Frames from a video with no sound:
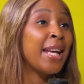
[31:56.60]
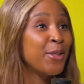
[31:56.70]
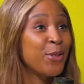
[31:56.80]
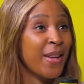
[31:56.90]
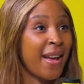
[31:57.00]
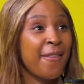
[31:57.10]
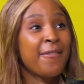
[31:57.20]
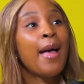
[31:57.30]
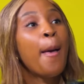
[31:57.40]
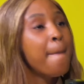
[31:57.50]
I used to
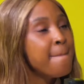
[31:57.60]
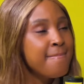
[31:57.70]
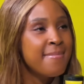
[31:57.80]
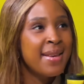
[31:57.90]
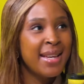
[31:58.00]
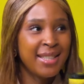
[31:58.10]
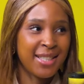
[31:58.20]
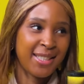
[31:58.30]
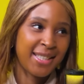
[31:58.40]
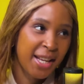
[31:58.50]
have
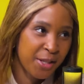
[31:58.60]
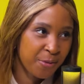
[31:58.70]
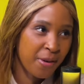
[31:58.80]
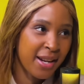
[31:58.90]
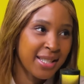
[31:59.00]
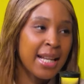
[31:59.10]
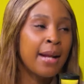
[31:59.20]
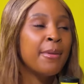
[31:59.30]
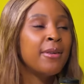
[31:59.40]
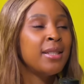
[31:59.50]
major stage fright, and
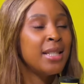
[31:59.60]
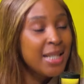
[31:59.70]
I'm an